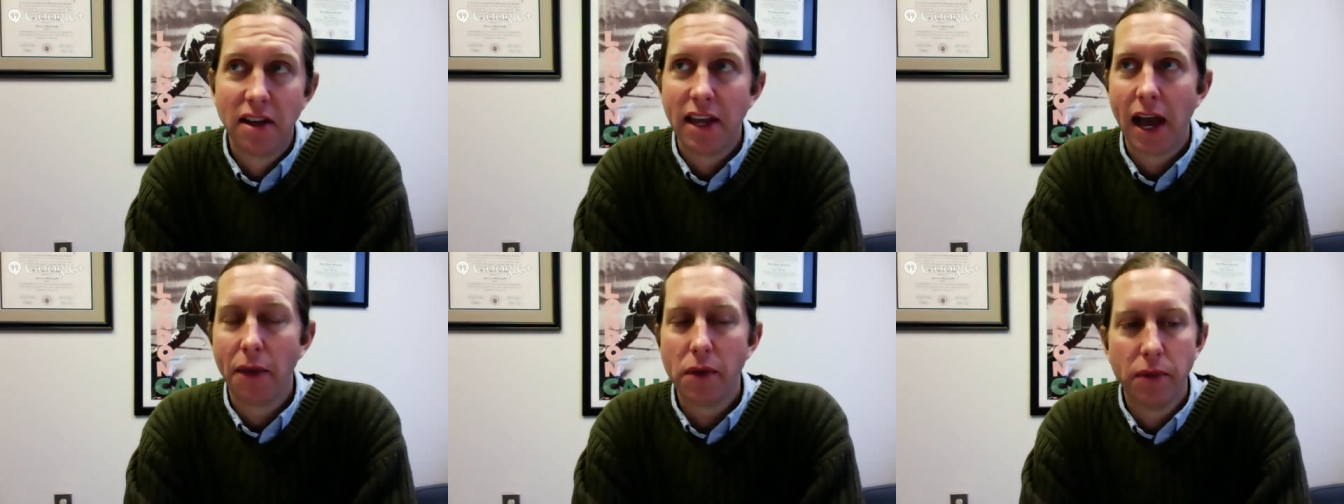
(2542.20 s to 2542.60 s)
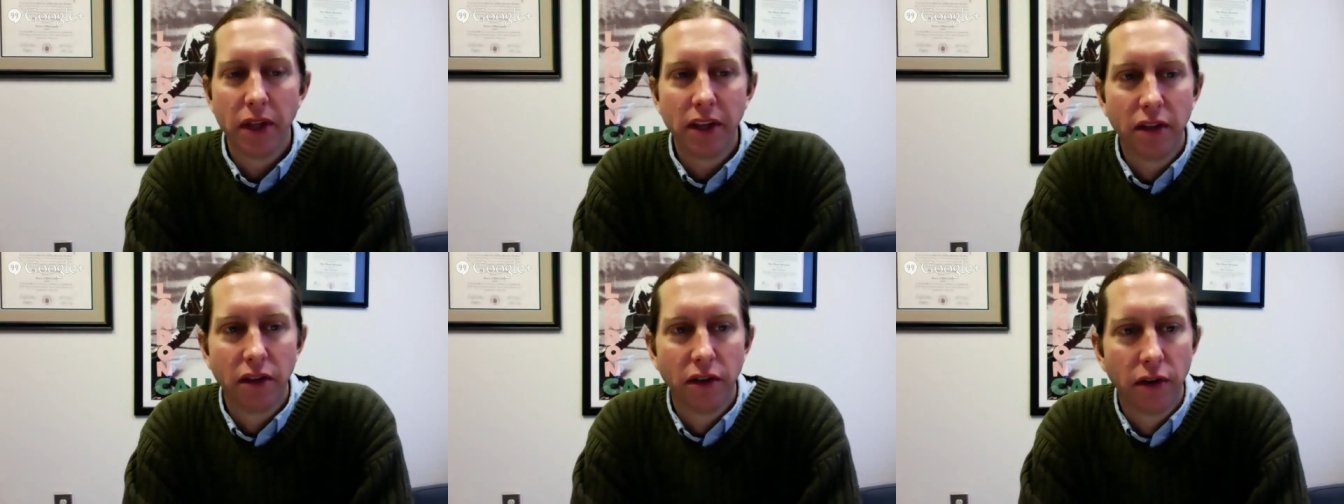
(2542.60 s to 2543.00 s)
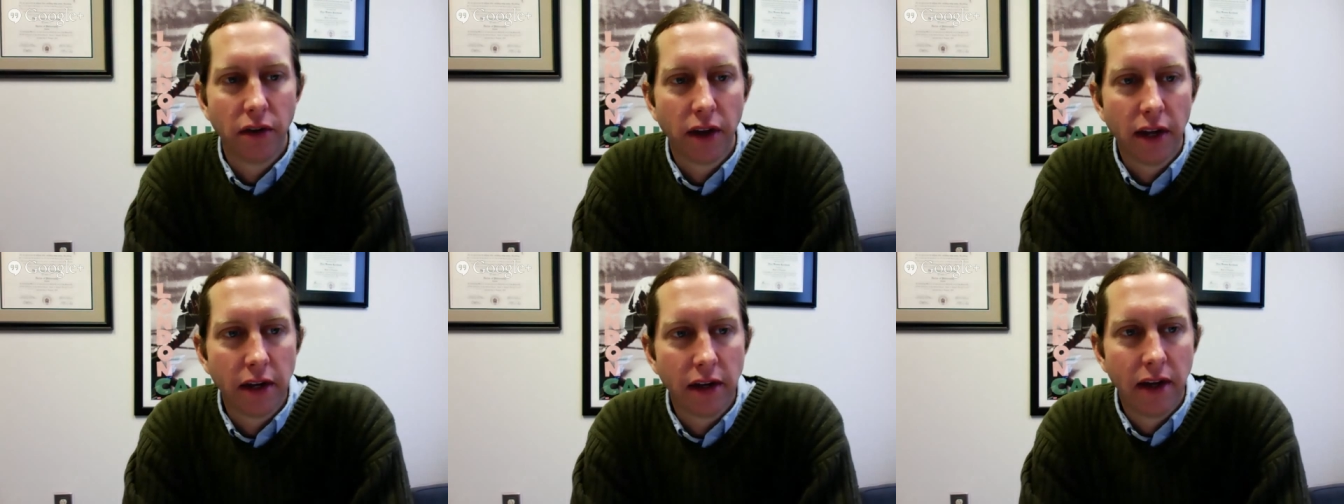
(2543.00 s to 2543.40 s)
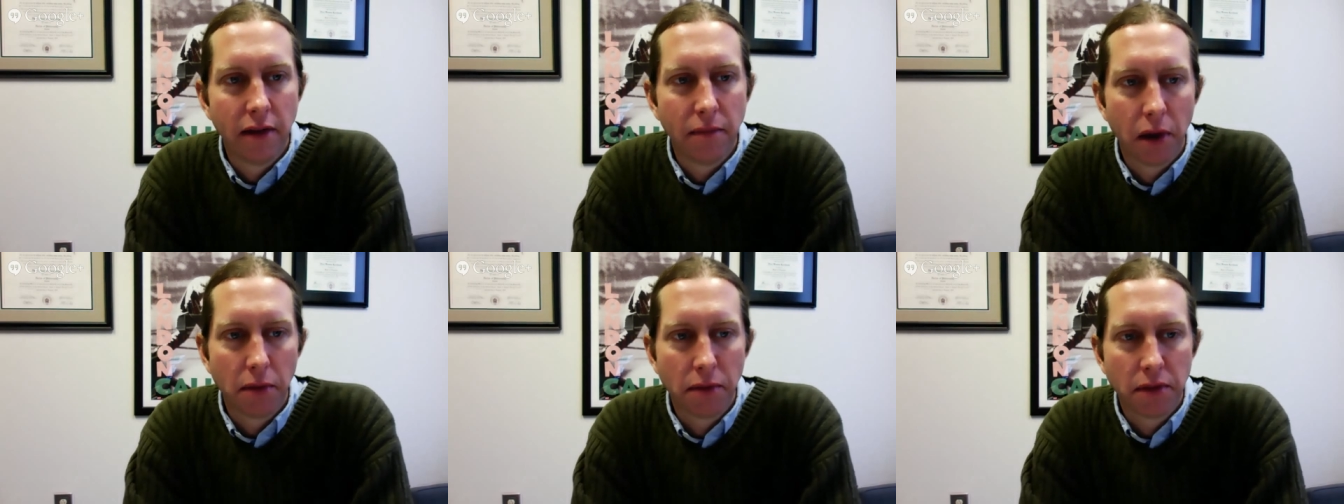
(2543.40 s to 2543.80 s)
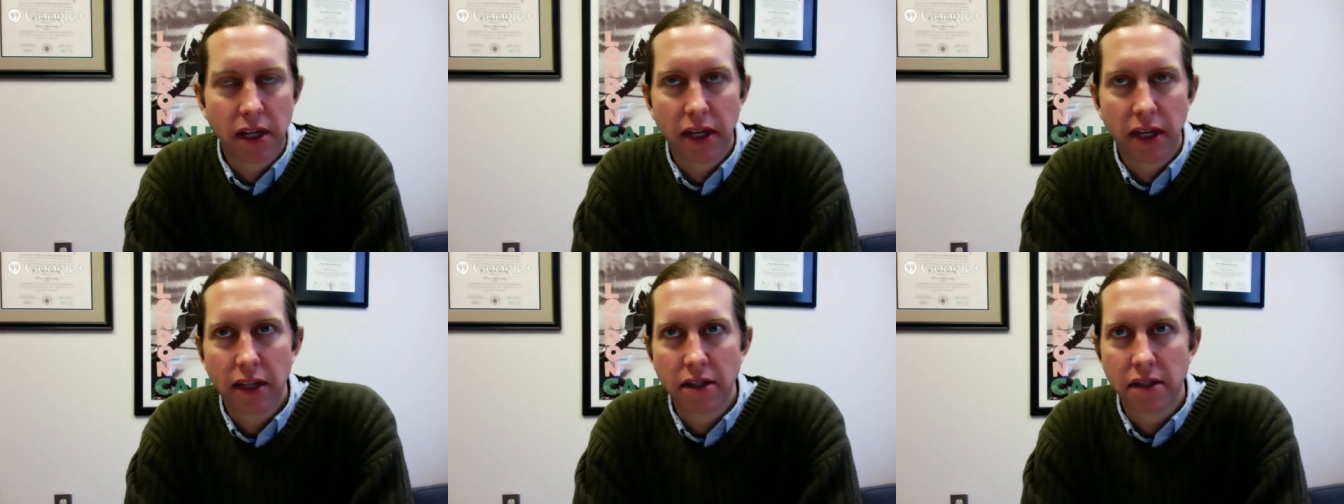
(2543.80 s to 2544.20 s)
Yeah, we really learn in moments
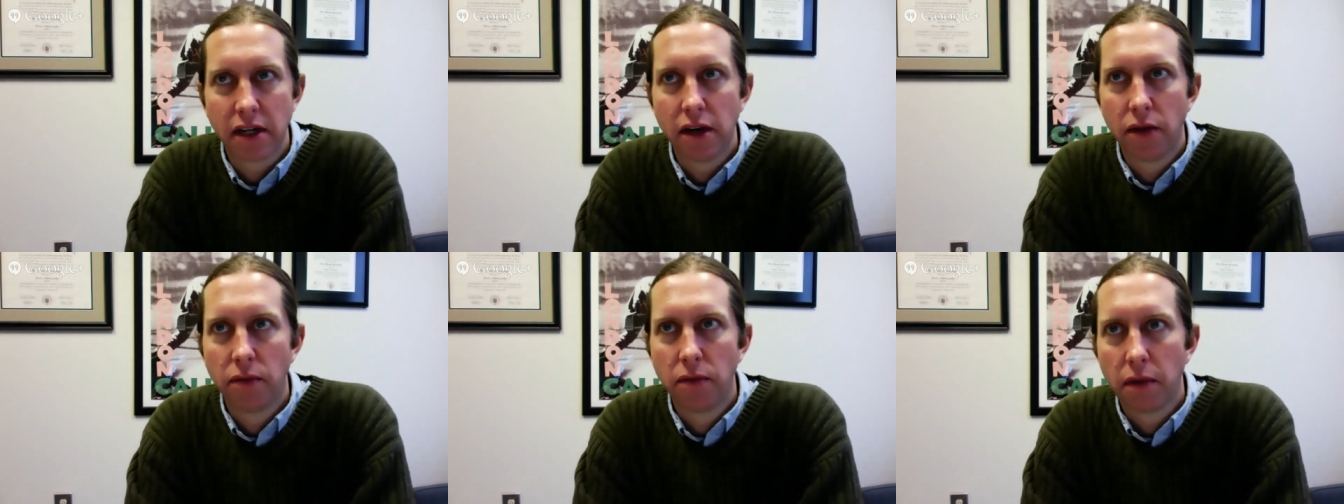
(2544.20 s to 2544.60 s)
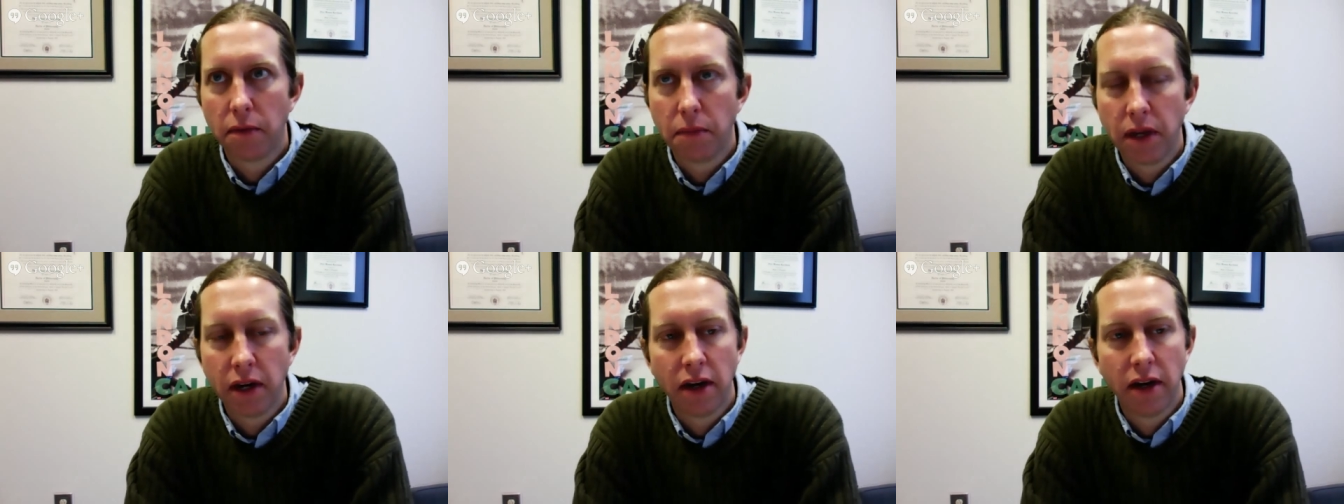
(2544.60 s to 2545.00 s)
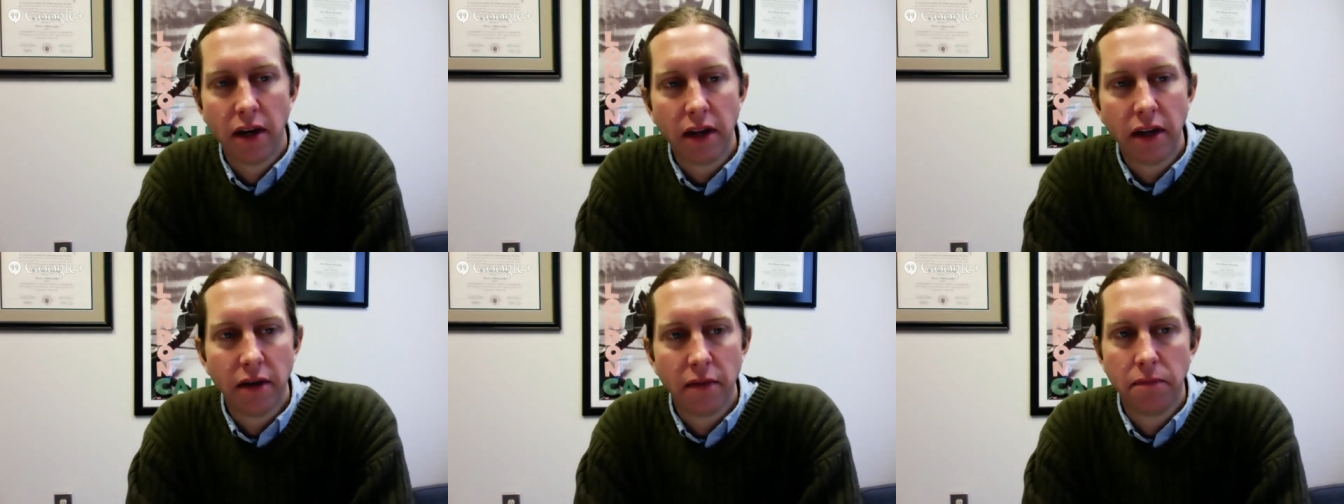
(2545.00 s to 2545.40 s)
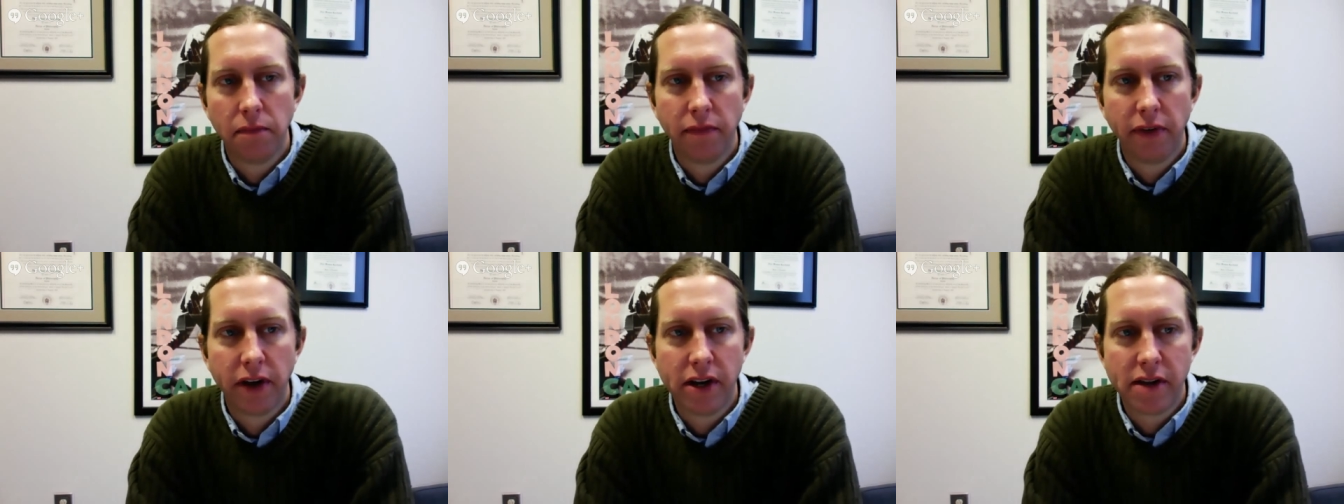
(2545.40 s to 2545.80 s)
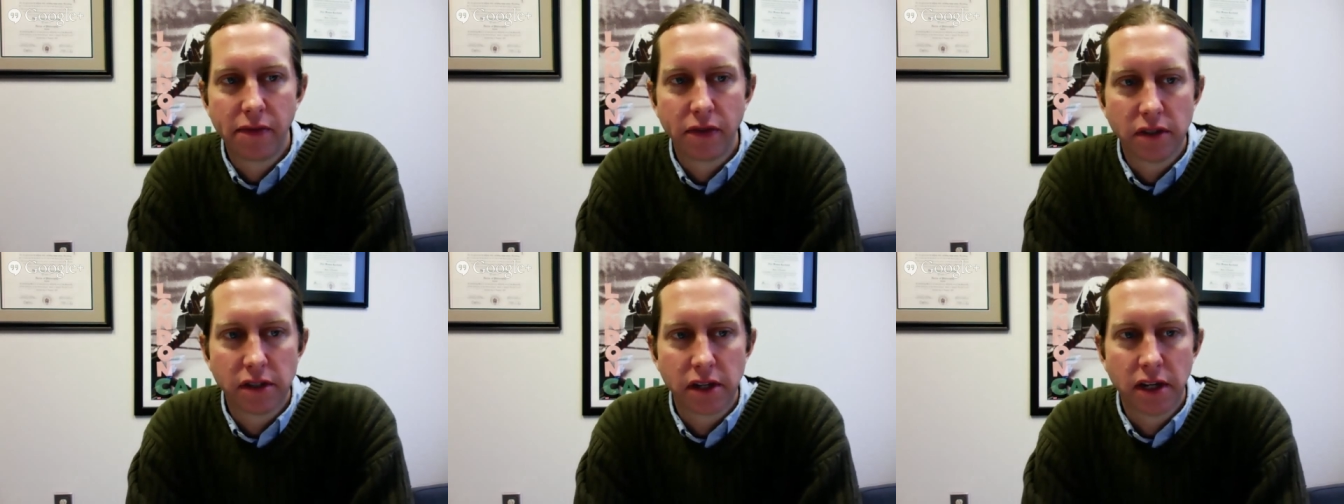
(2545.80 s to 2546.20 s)
like this. I know, I mean, in a very
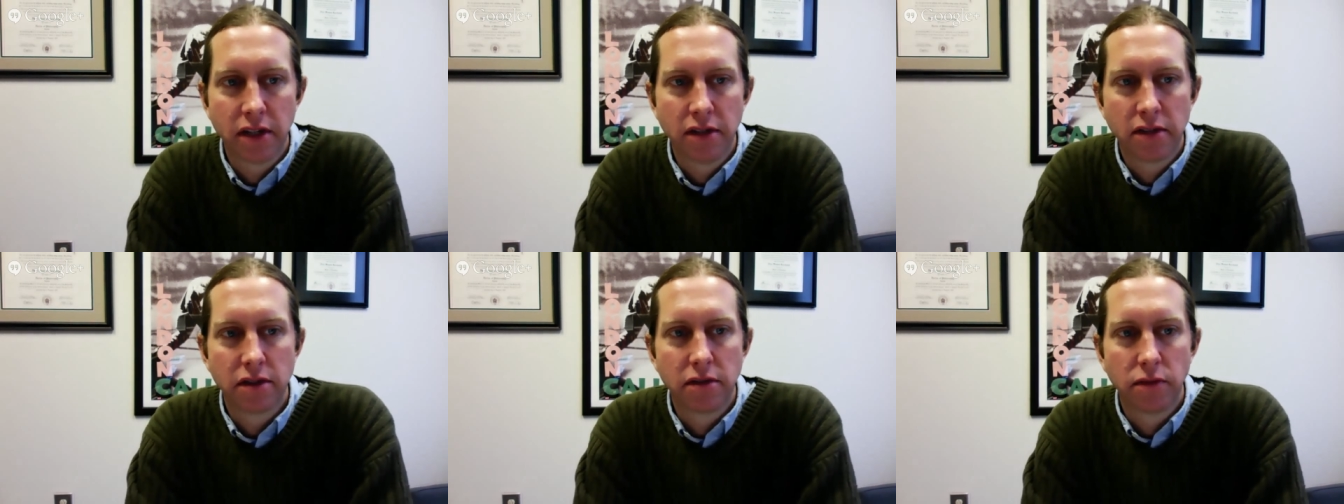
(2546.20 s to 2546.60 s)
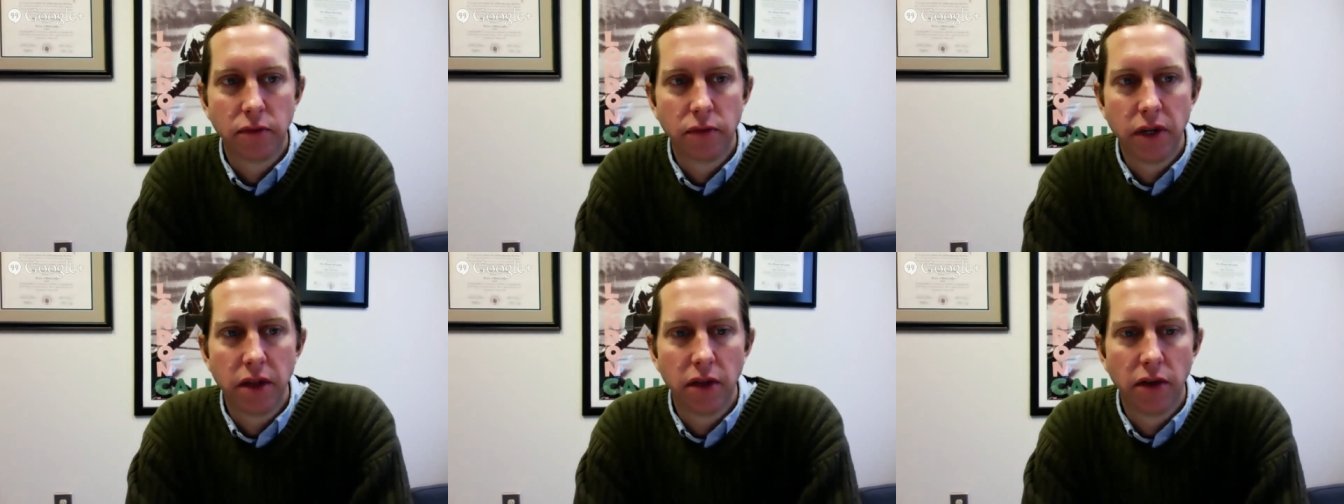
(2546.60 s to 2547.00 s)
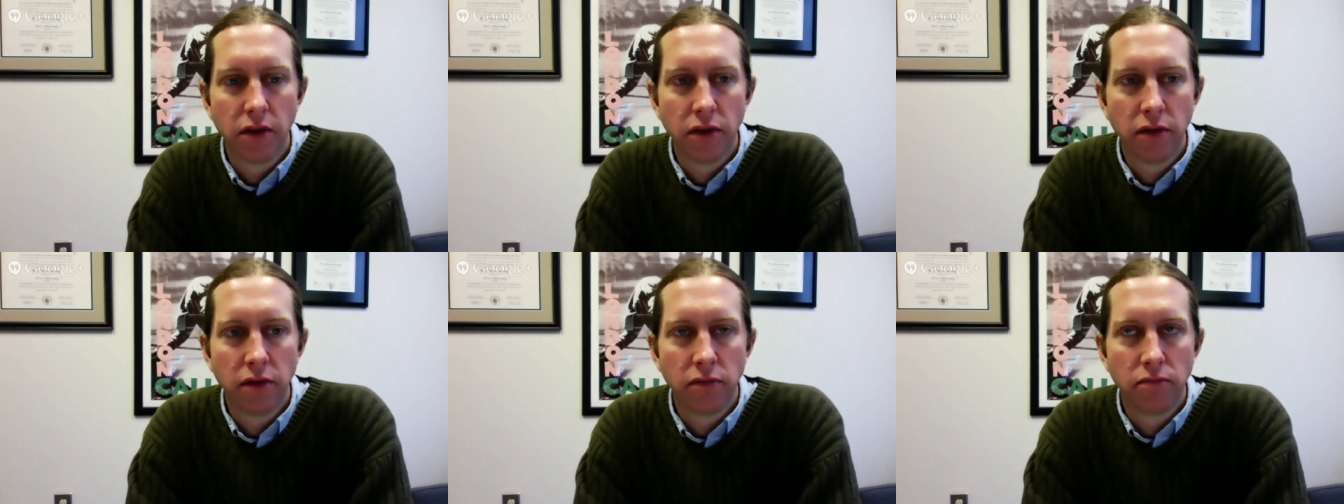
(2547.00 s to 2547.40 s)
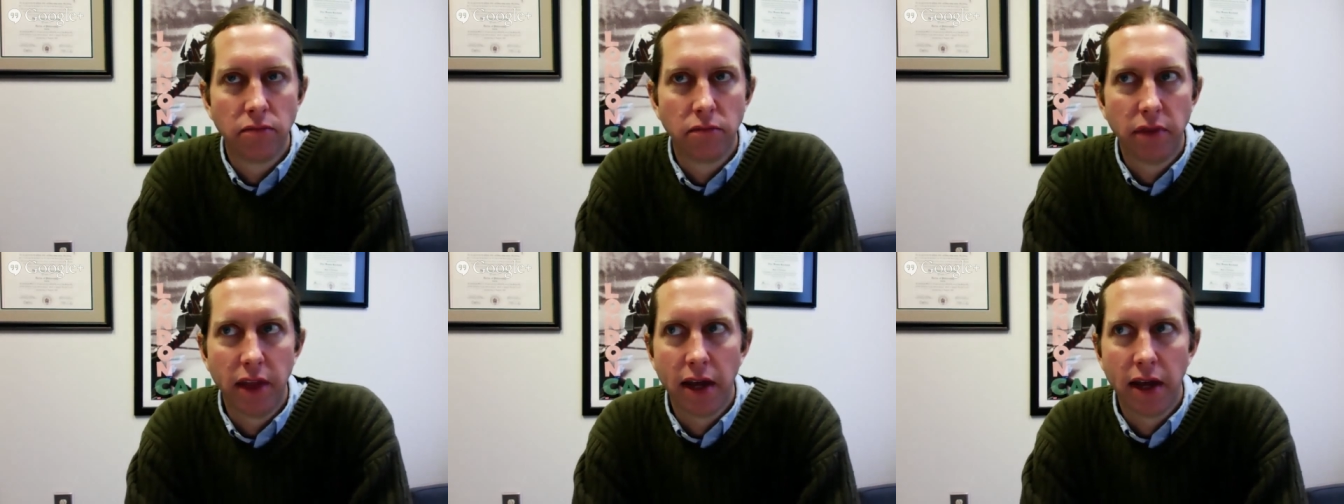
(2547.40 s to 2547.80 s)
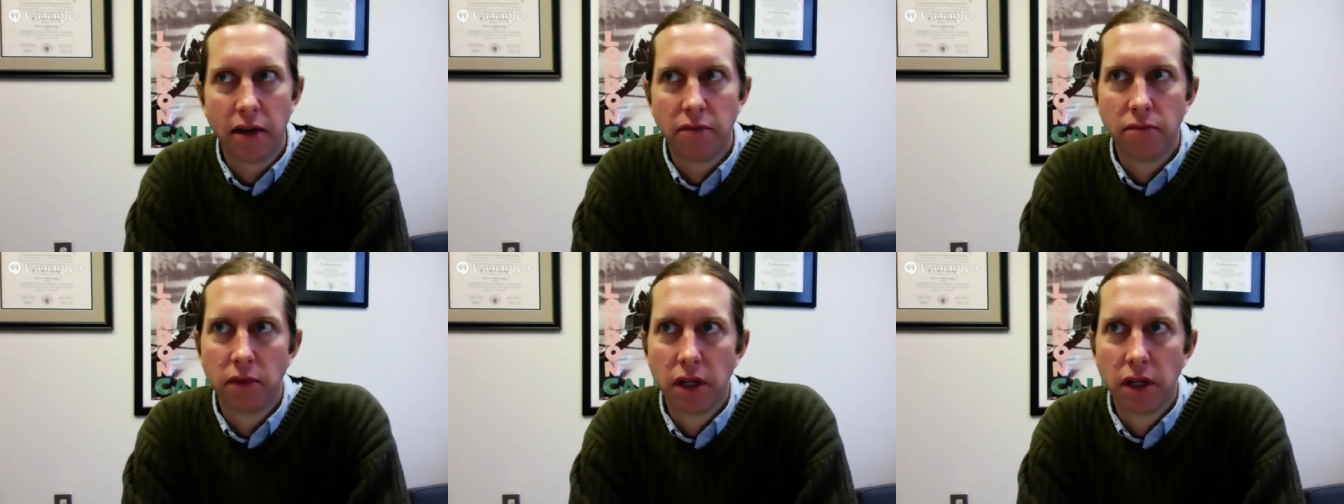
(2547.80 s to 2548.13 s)
different sense, we learn that